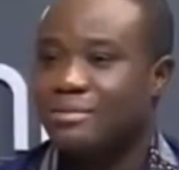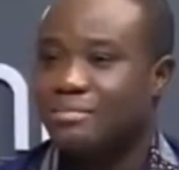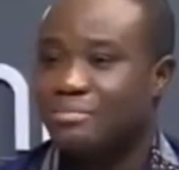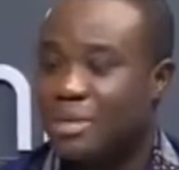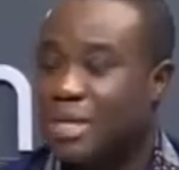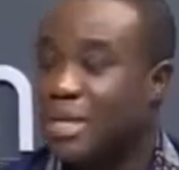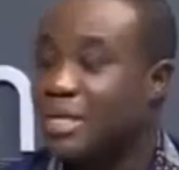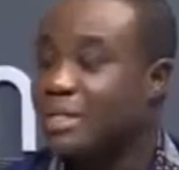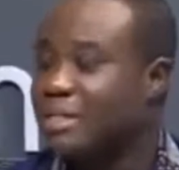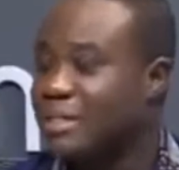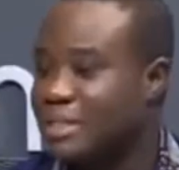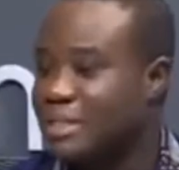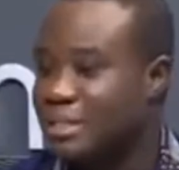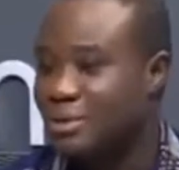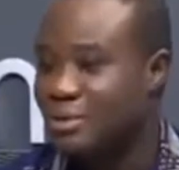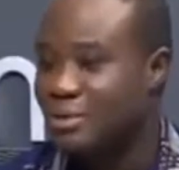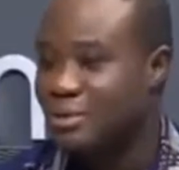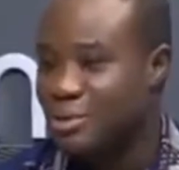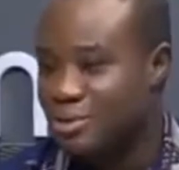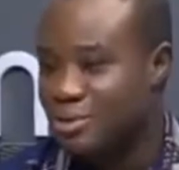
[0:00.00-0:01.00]

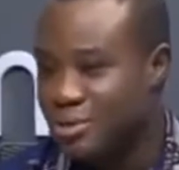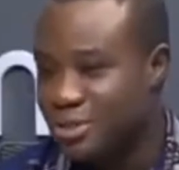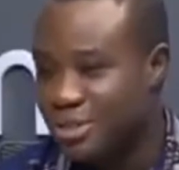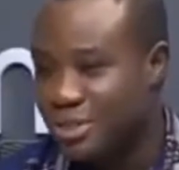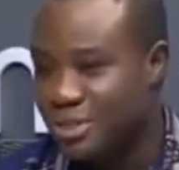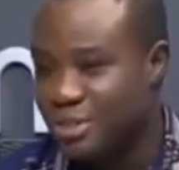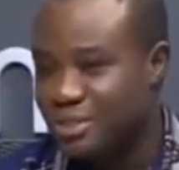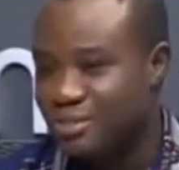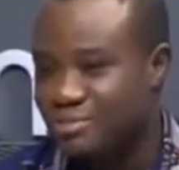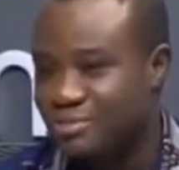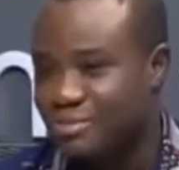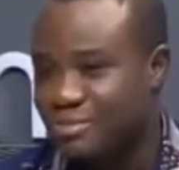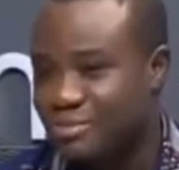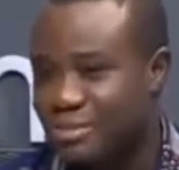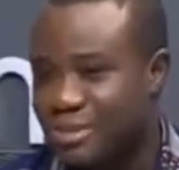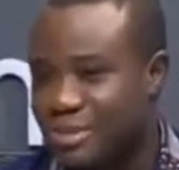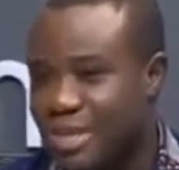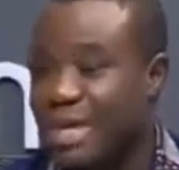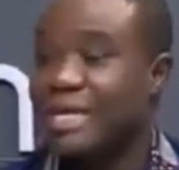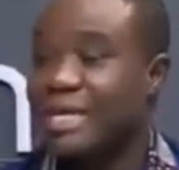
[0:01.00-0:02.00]
plenty opportunity
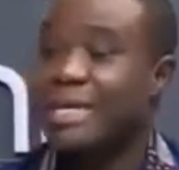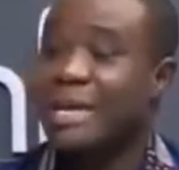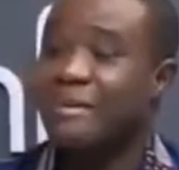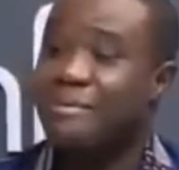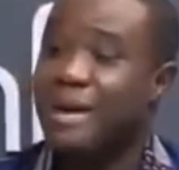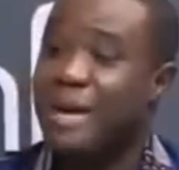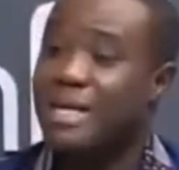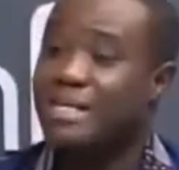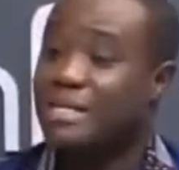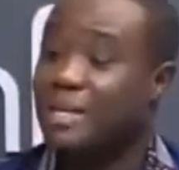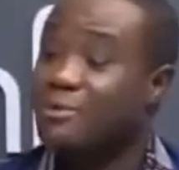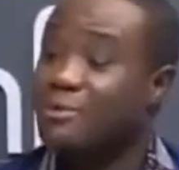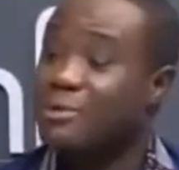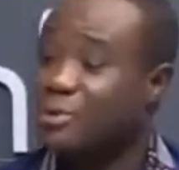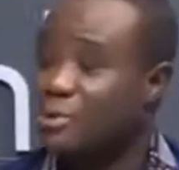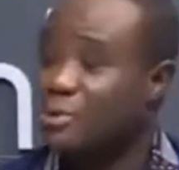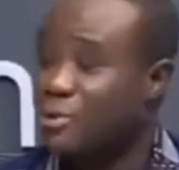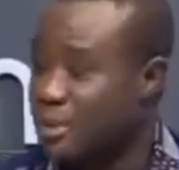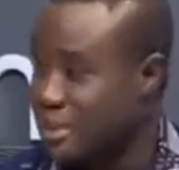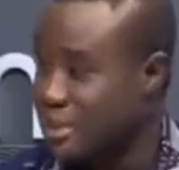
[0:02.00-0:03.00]
and they have had the
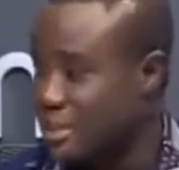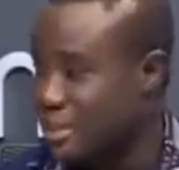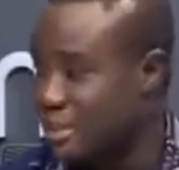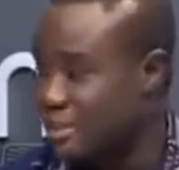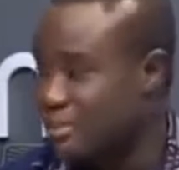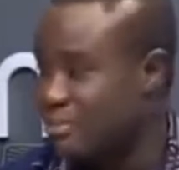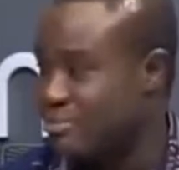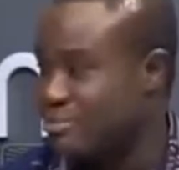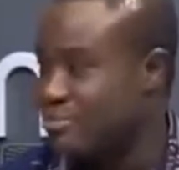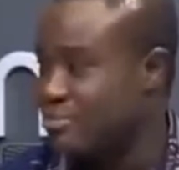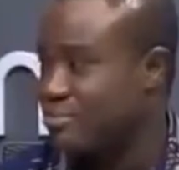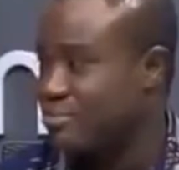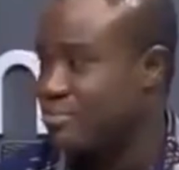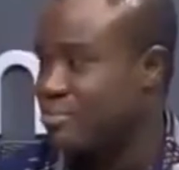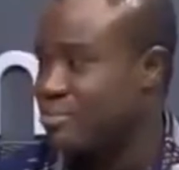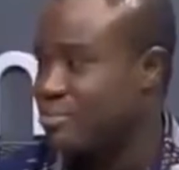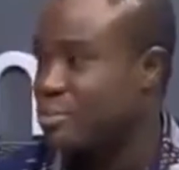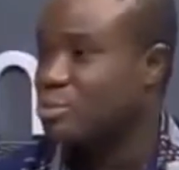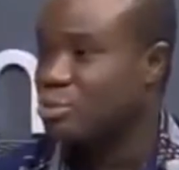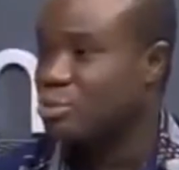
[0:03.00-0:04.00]
resources
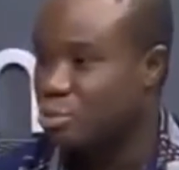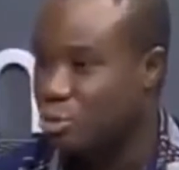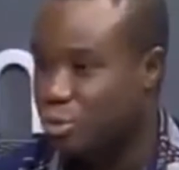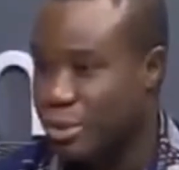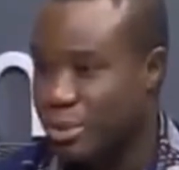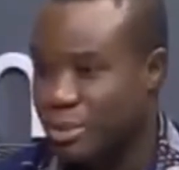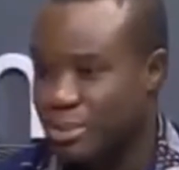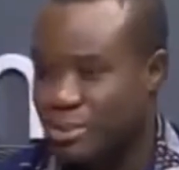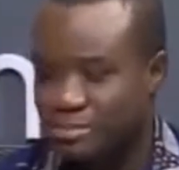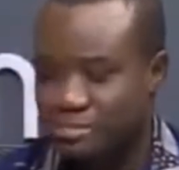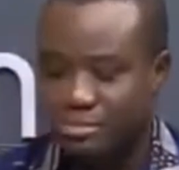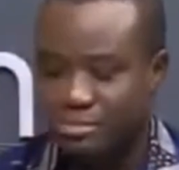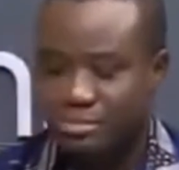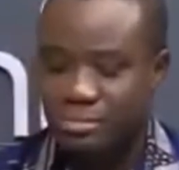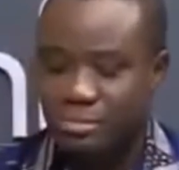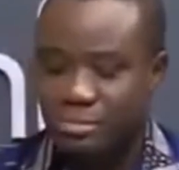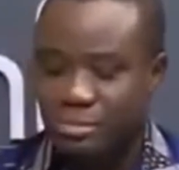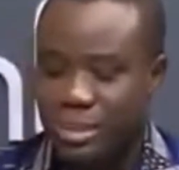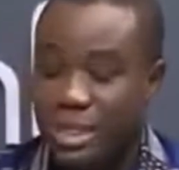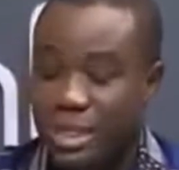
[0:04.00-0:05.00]
to do it.
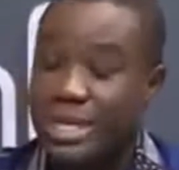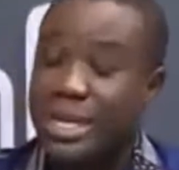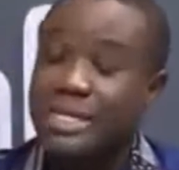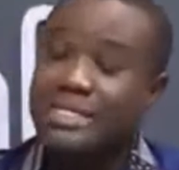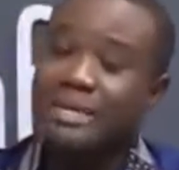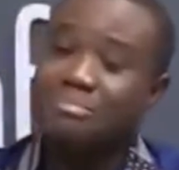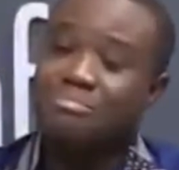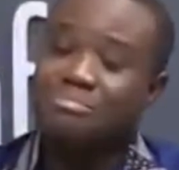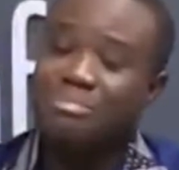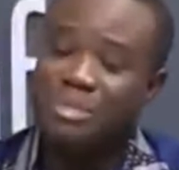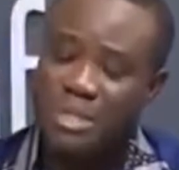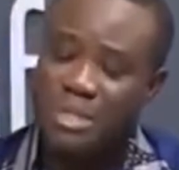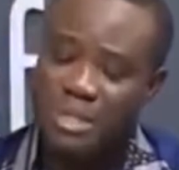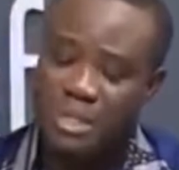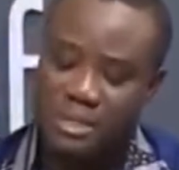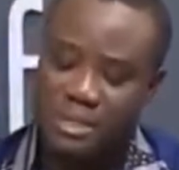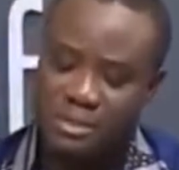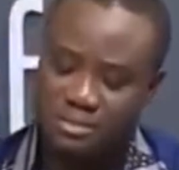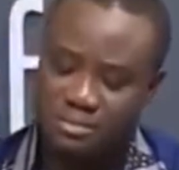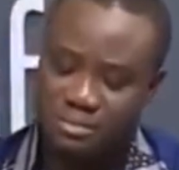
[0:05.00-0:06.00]
It does
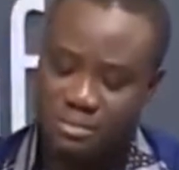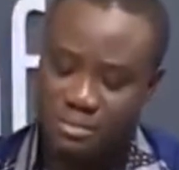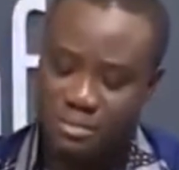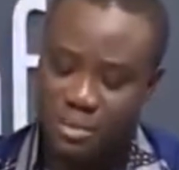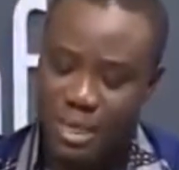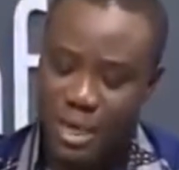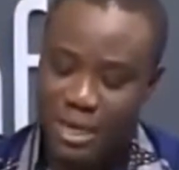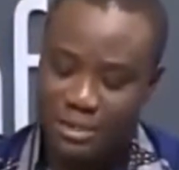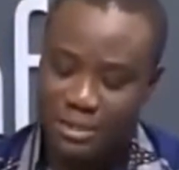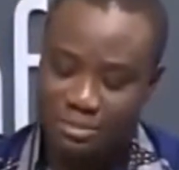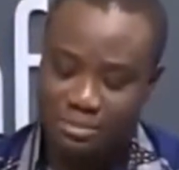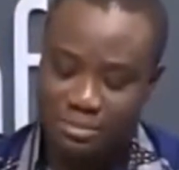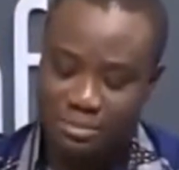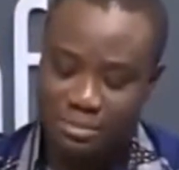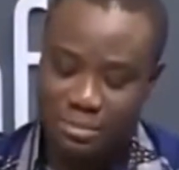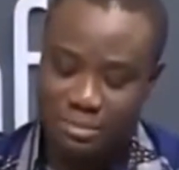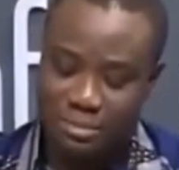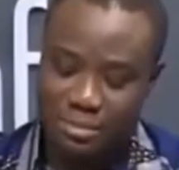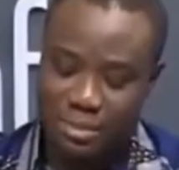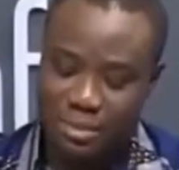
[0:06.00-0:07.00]
appear that
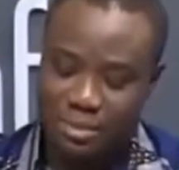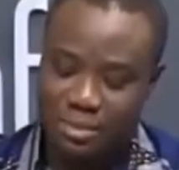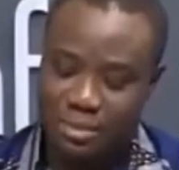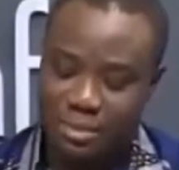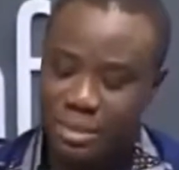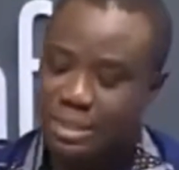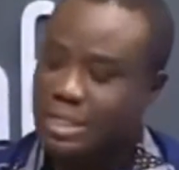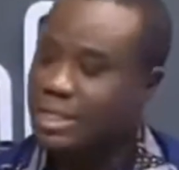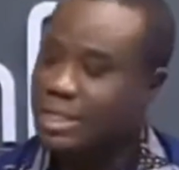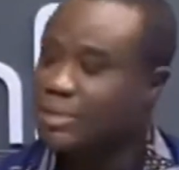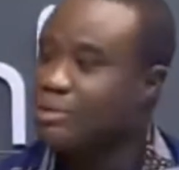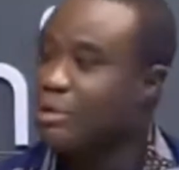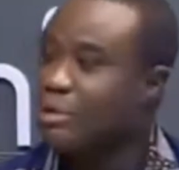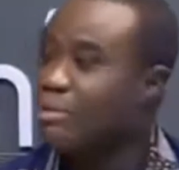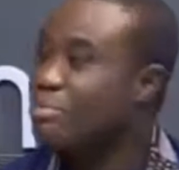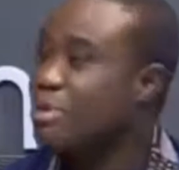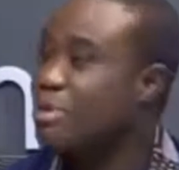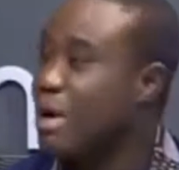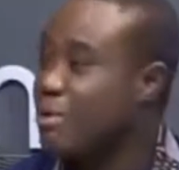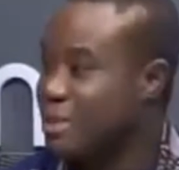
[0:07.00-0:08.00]
they did
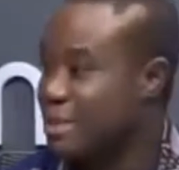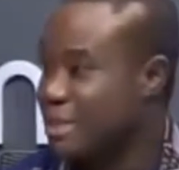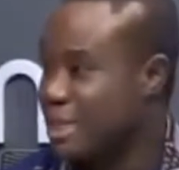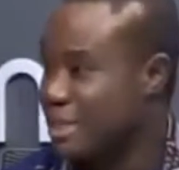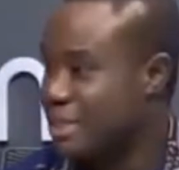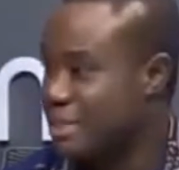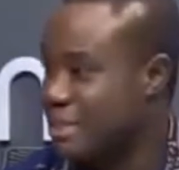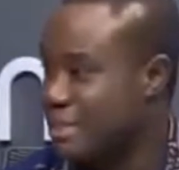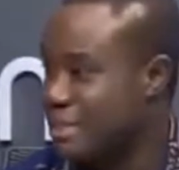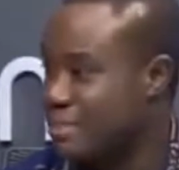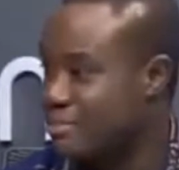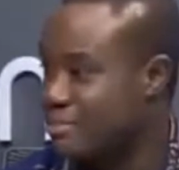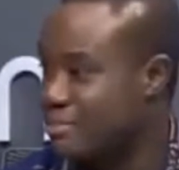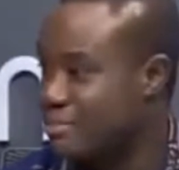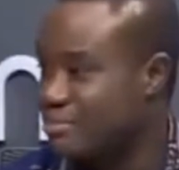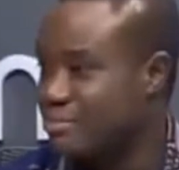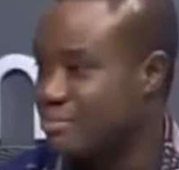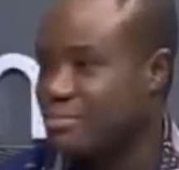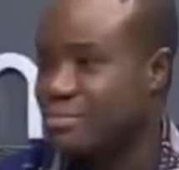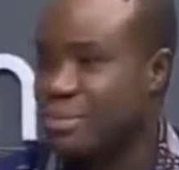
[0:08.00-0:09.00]
not prioritize
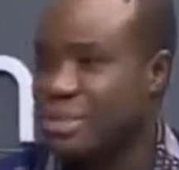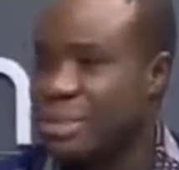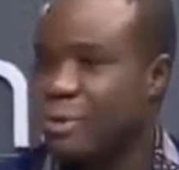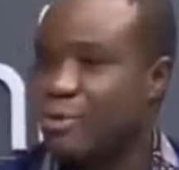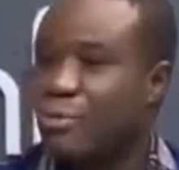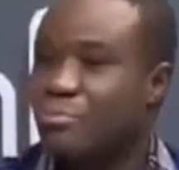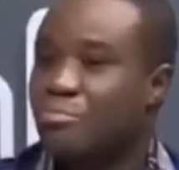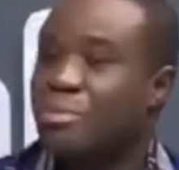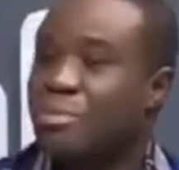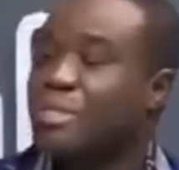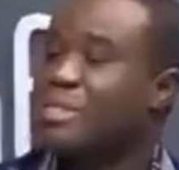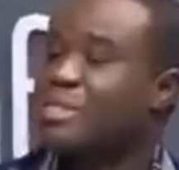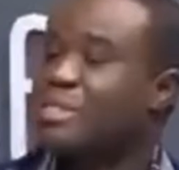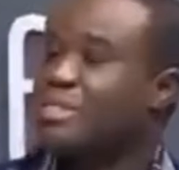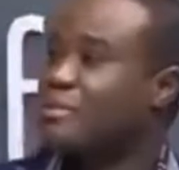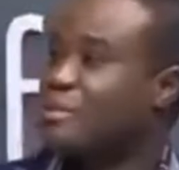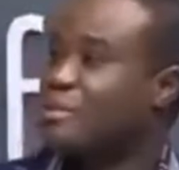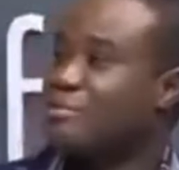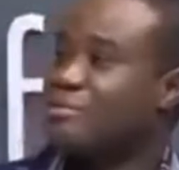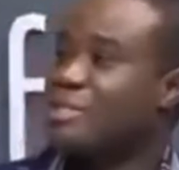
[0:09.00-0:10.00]
the
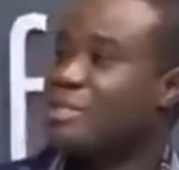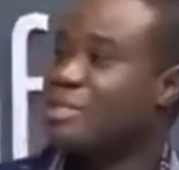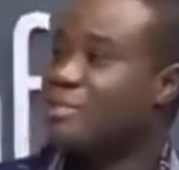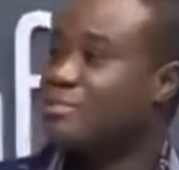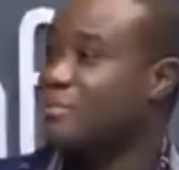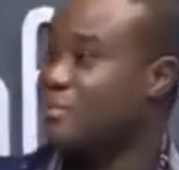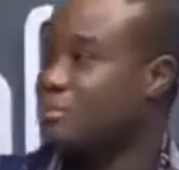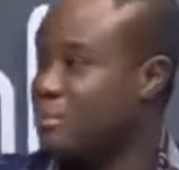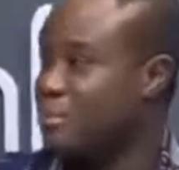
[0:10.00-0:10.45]
completion of these food